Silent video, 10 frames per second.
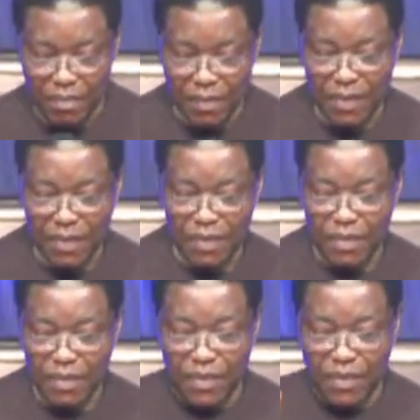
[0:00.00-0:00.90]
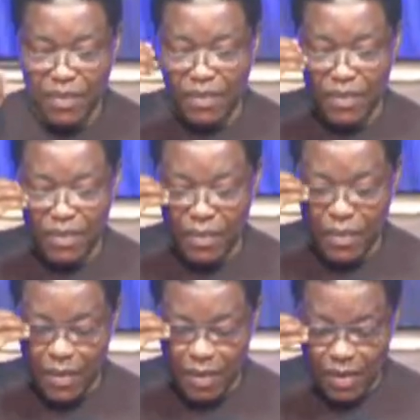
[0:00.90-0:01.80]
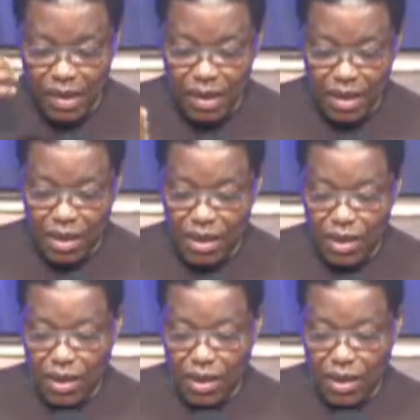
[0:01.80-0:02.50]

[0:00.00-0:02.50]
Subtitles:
(silence)